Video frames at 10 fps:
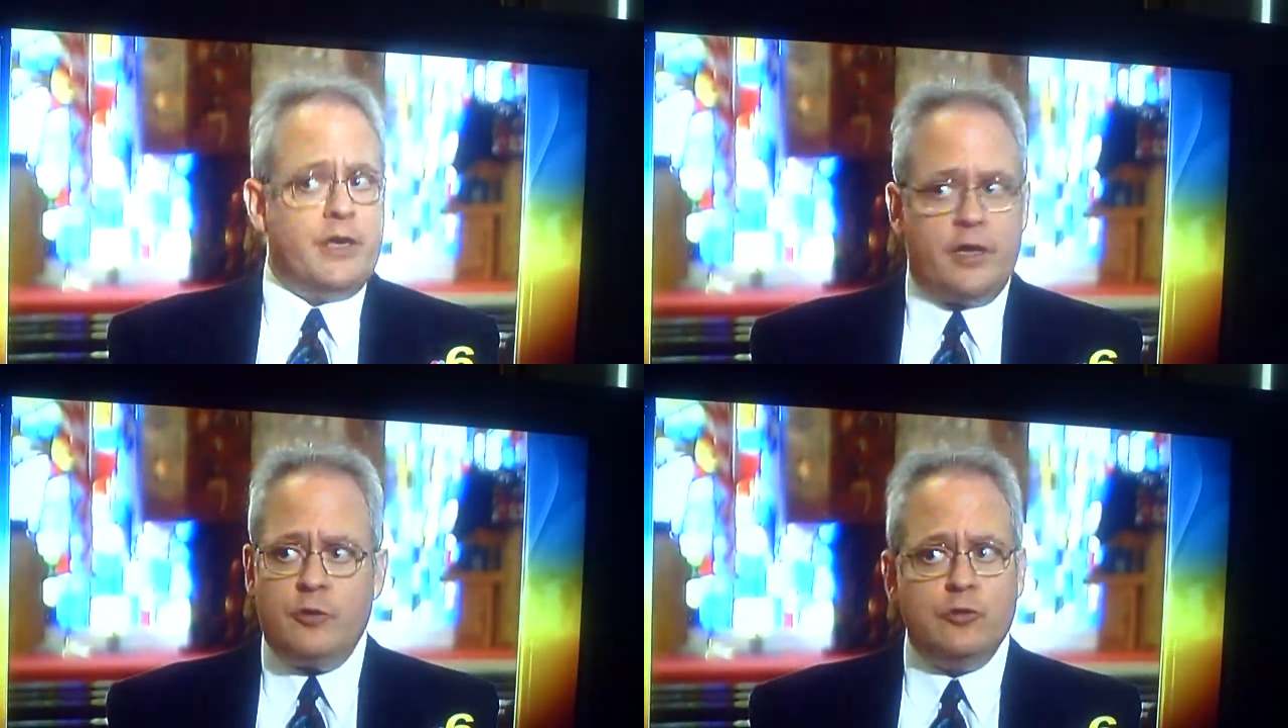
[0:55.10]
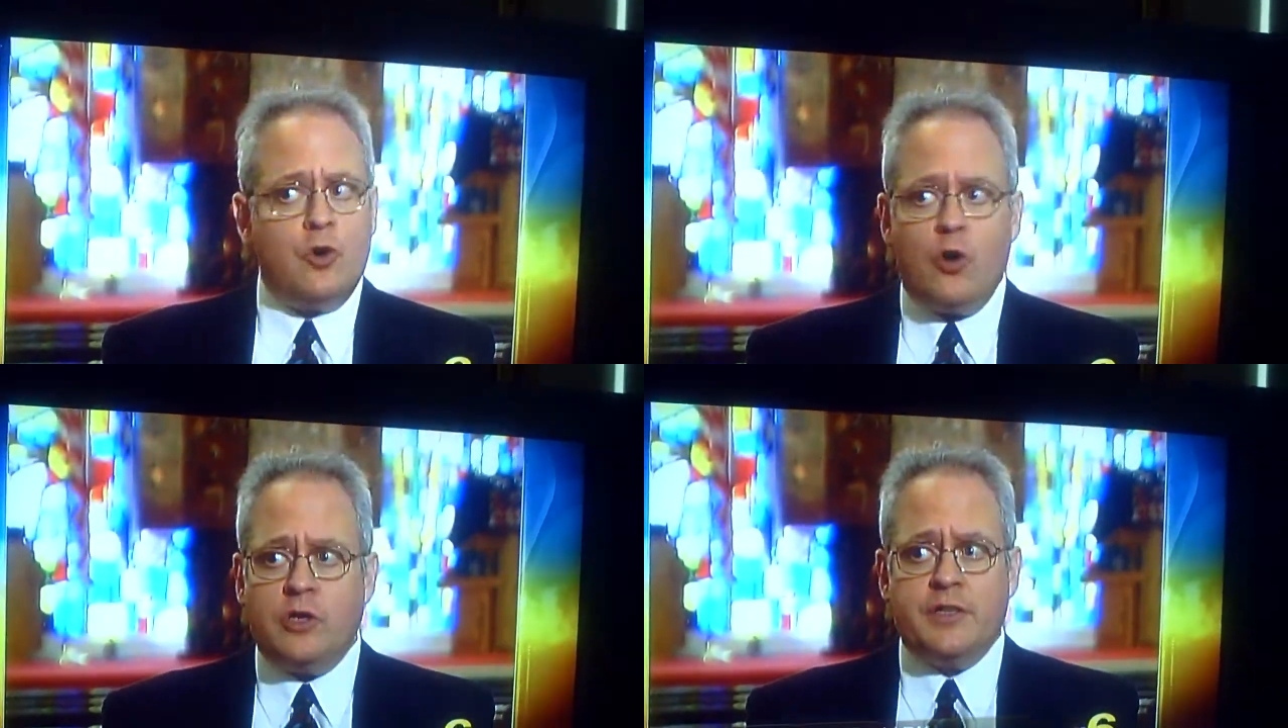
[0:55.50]
and I don't
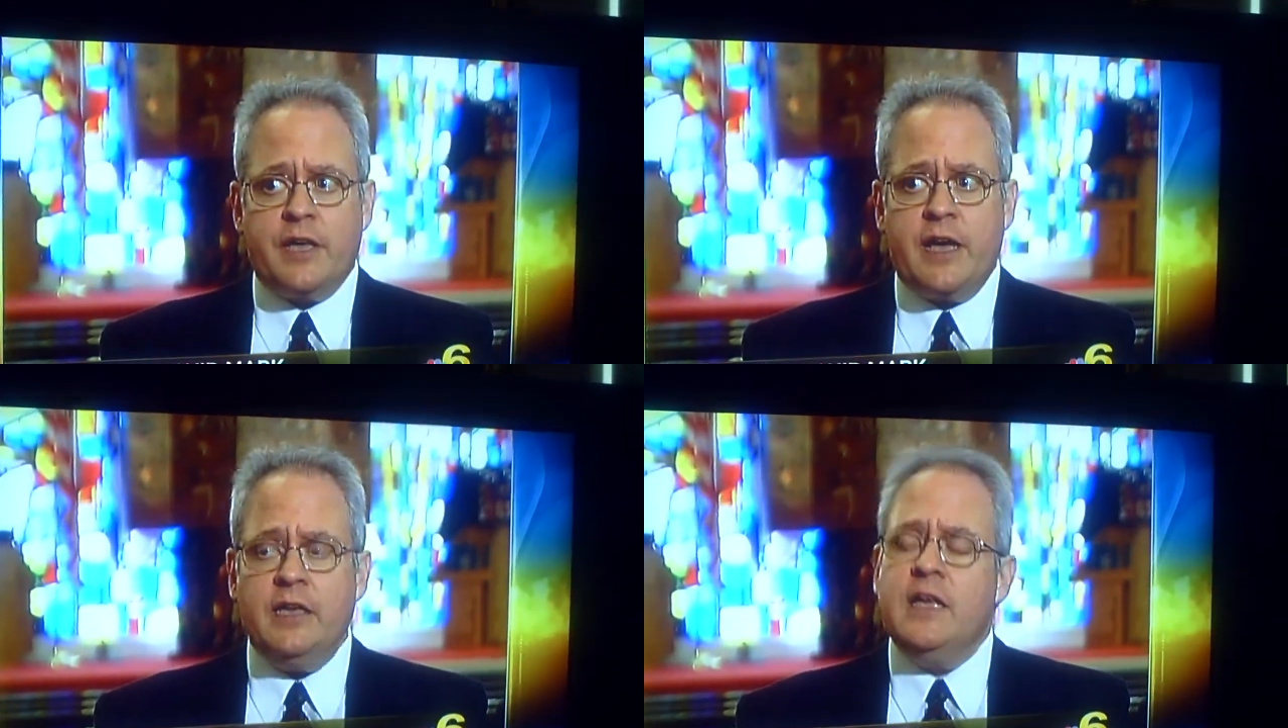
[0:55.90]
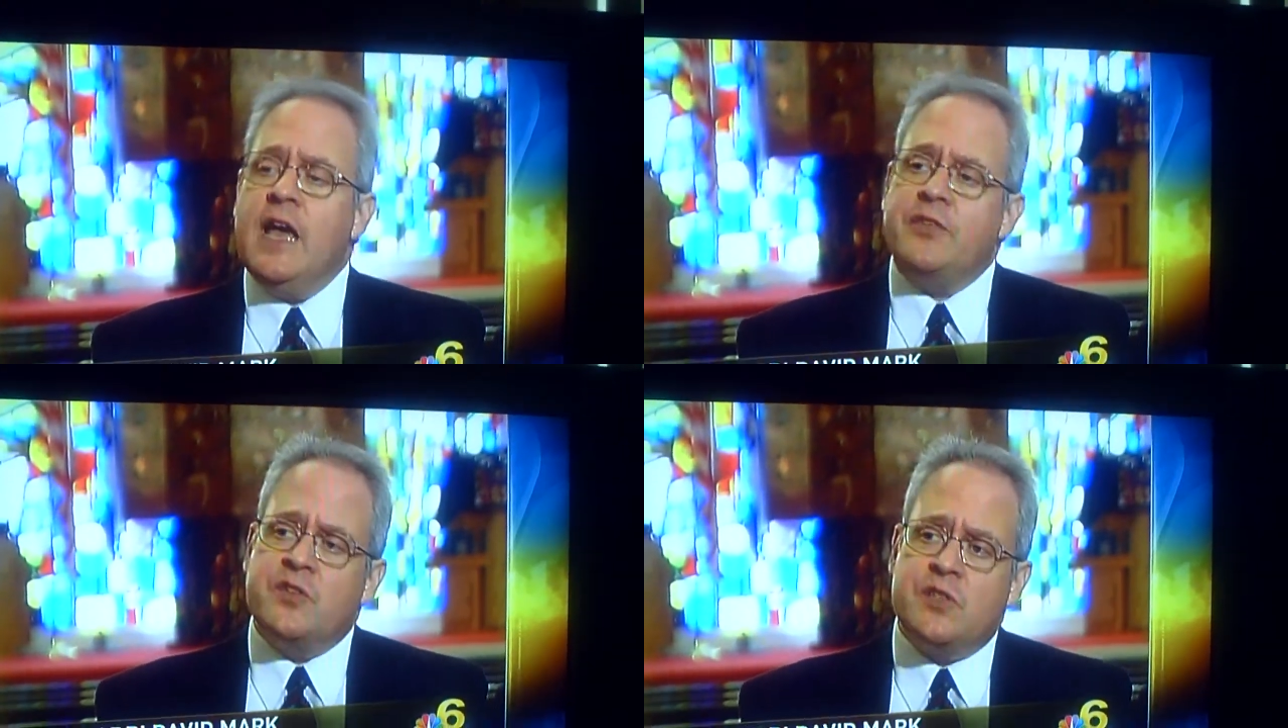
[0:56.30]
call it that,
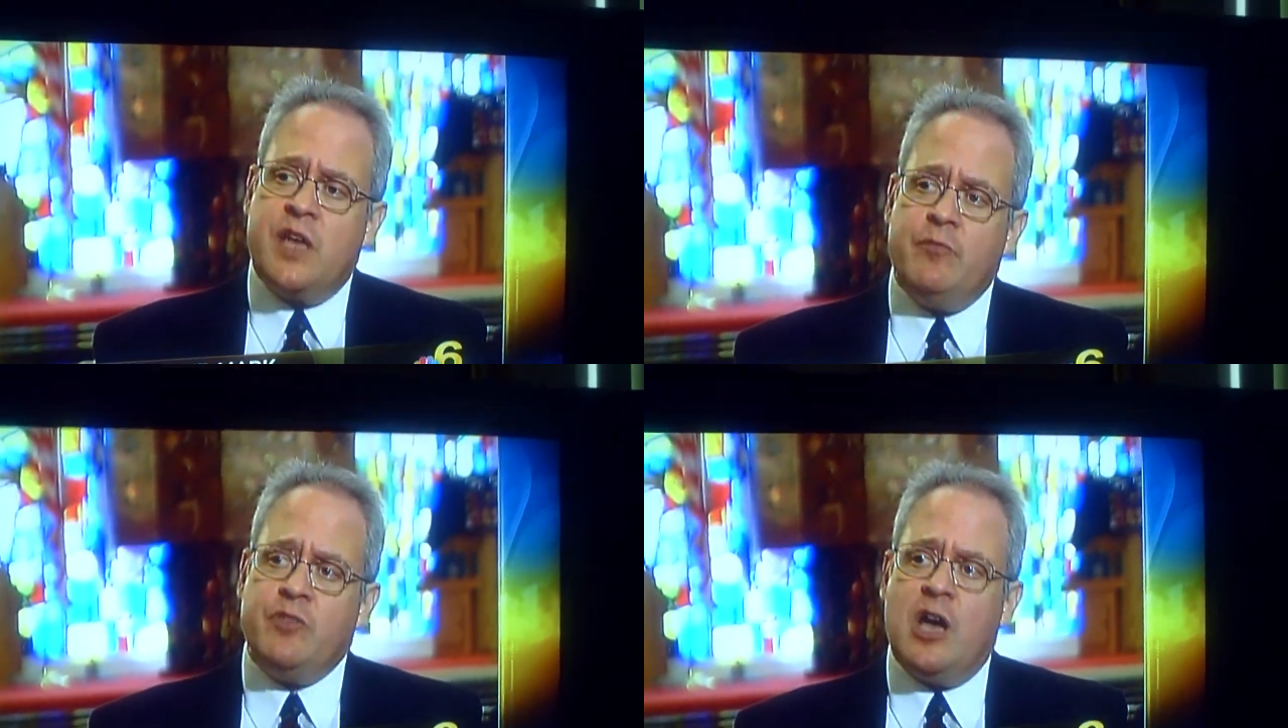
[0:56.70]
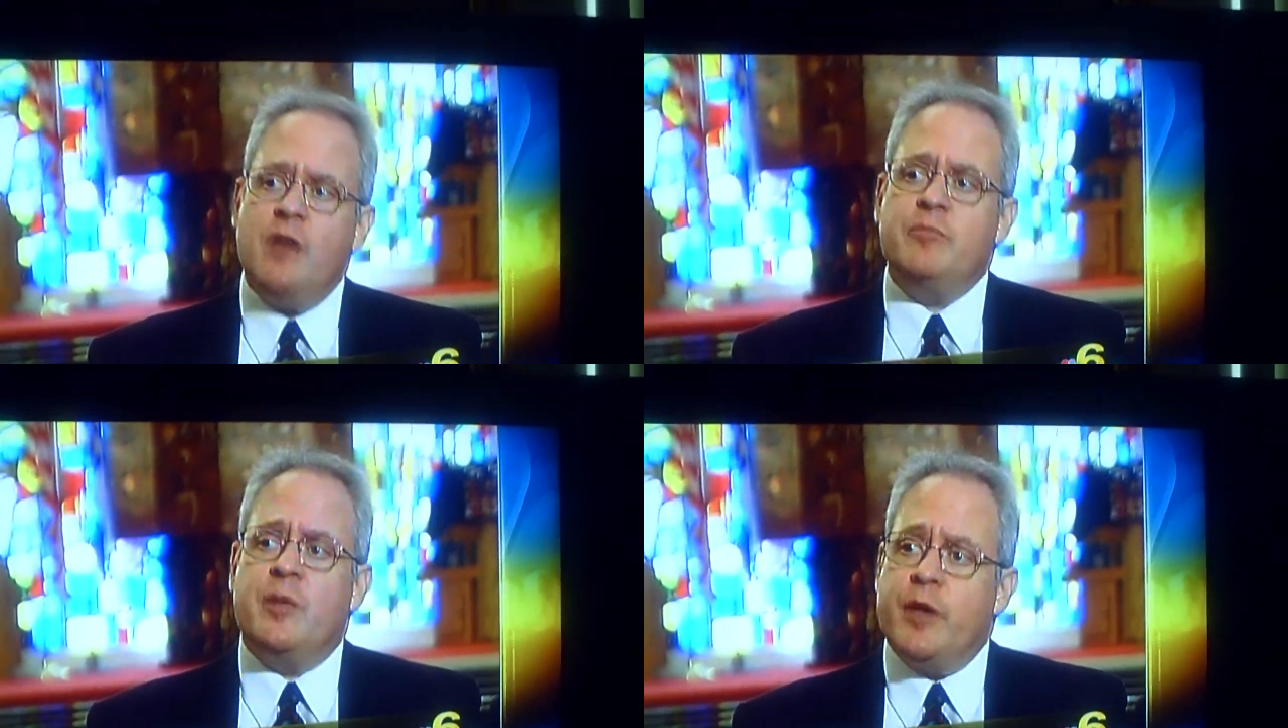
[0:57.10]
at the same
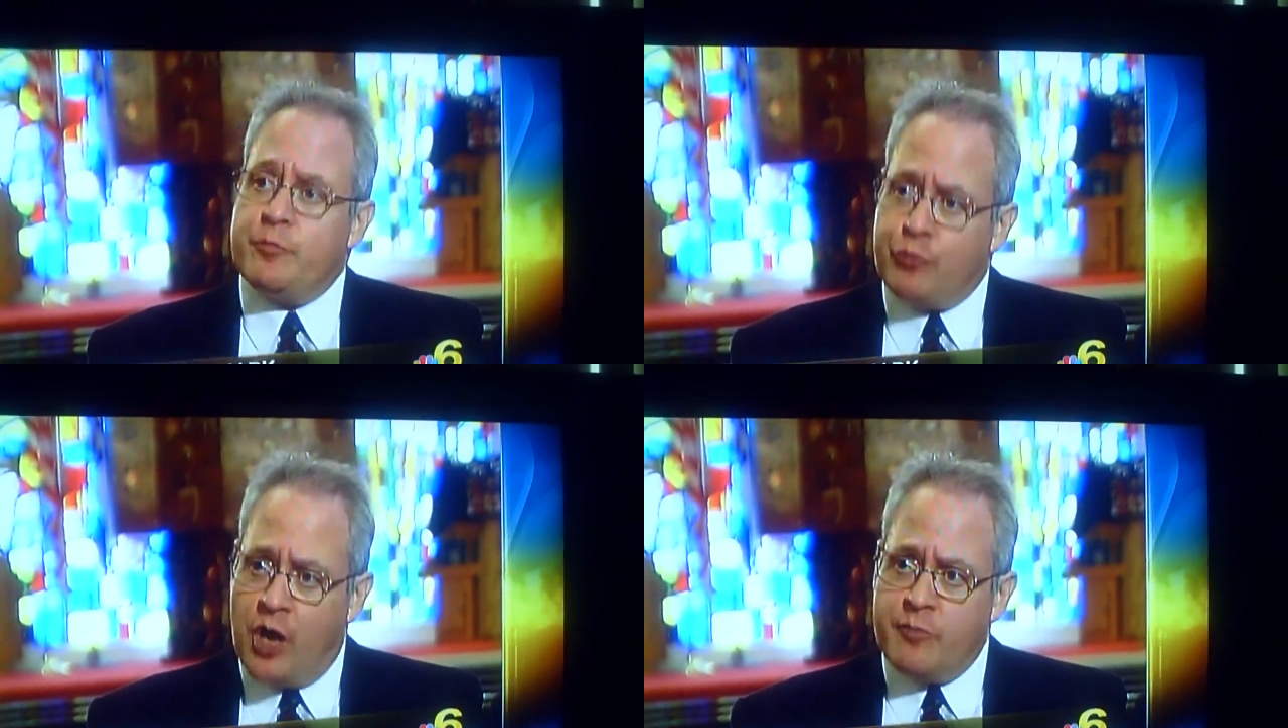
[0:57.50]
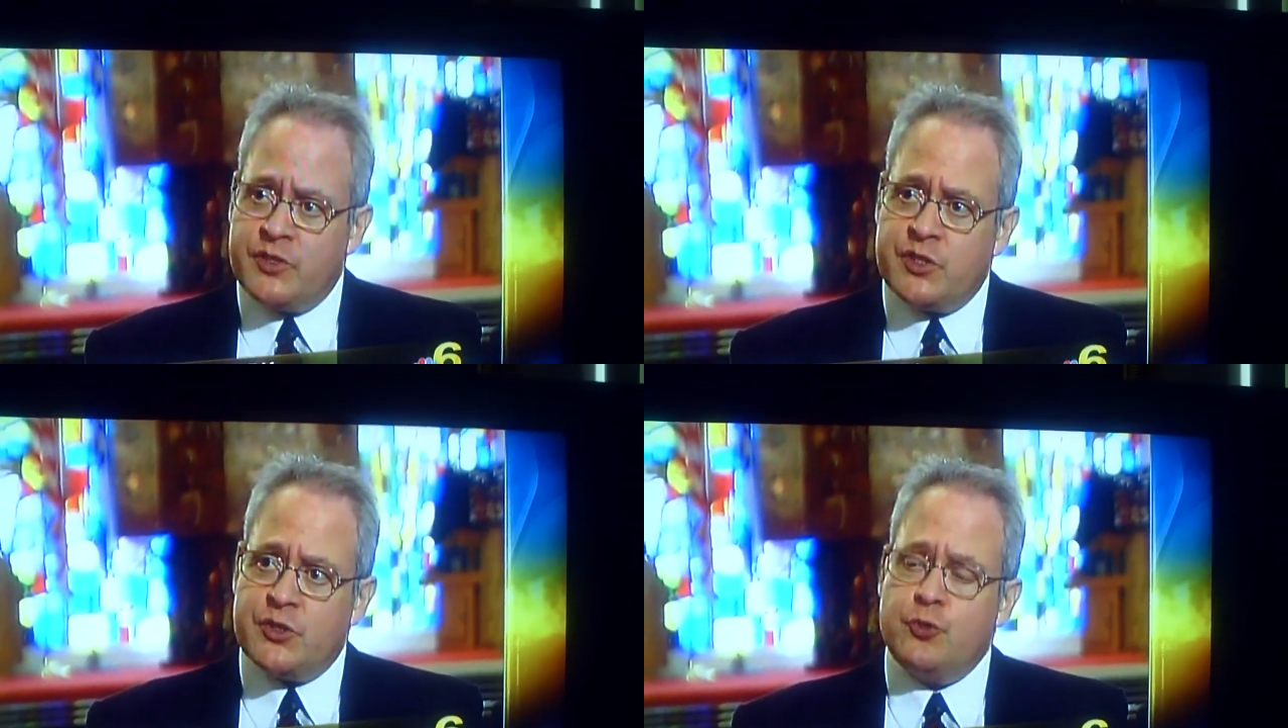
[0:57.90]
time, they make
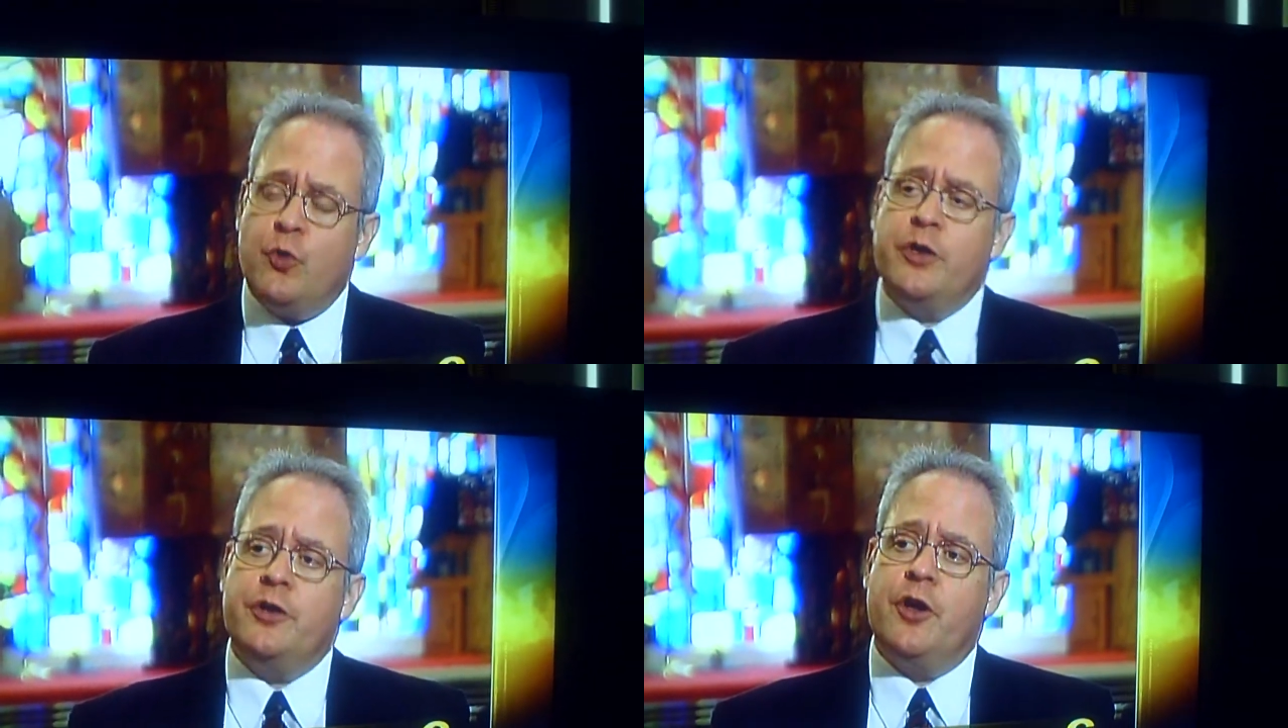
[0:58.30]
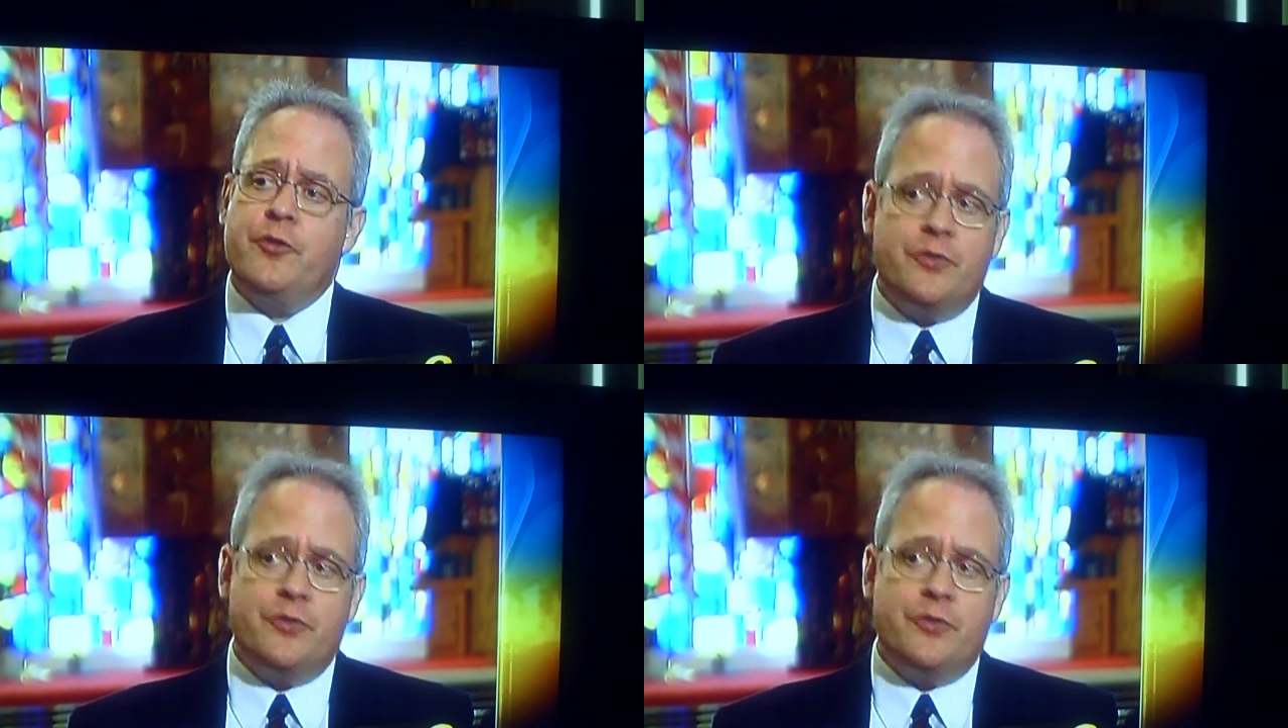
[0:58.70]
promises to one another,